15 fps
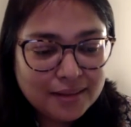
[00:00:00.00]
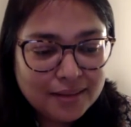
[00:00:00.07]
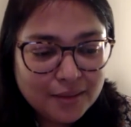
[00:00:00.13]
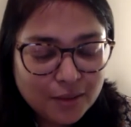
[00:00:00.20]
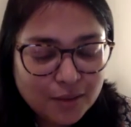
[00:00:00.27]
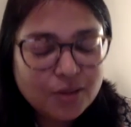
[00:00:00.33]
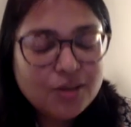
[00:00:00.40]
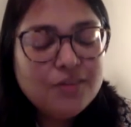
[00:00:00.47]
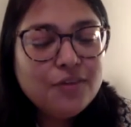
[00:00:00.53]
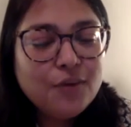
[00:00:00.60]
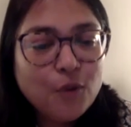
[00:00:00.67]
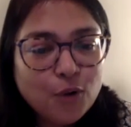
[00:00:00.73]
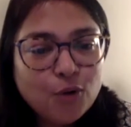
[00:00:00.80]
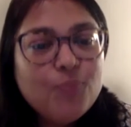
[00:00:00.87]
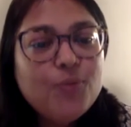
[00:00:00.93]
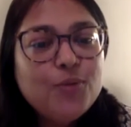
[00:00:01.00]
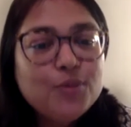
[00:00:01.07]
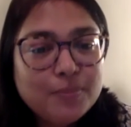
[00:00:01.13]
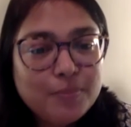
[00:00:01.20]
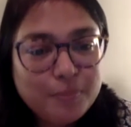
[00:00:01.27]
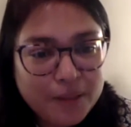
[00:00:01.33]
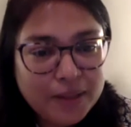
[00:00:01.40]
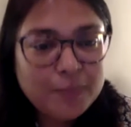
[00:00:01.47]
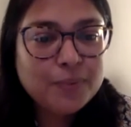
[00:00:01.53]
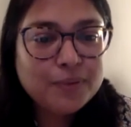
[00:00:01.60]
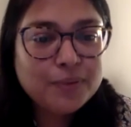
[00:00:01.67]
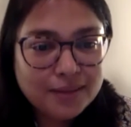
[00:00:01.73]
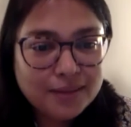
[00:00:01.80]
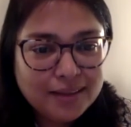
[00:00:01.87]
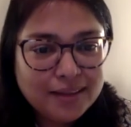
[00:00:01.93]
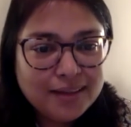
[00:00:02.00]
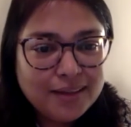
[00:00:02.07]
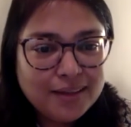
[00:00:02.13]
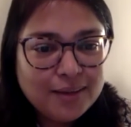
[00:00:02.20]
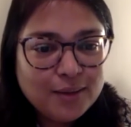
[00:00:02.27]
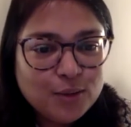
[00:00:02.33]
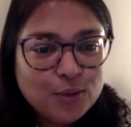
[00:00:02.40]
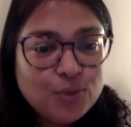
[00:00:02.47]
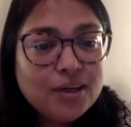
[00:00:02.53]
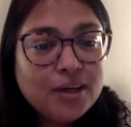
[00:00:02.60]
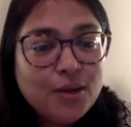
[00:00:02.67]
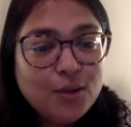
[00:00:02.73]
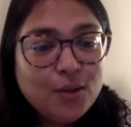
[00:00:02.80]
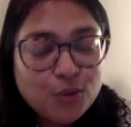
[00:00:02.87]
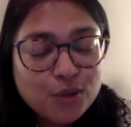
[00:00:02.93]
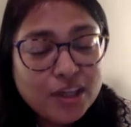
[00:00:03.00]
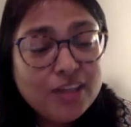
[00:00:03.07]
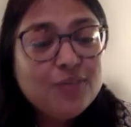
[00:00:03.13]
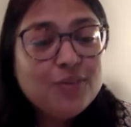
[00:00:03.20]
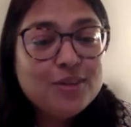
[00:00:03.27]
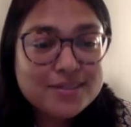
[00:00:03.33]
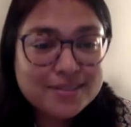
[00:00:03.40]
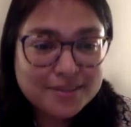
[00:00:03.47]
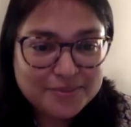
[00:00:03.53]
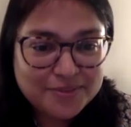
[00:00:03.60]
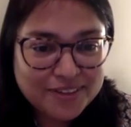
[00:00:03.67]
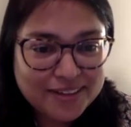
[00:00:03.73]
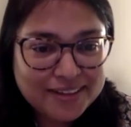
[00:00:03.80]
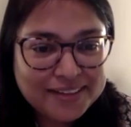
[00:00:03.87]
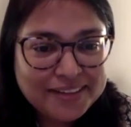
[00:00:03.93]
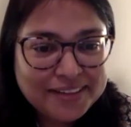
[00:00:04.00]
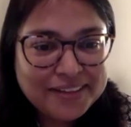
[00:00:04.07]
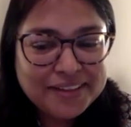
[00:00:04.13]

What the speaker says: a lot of hope to the people who are looking for someone,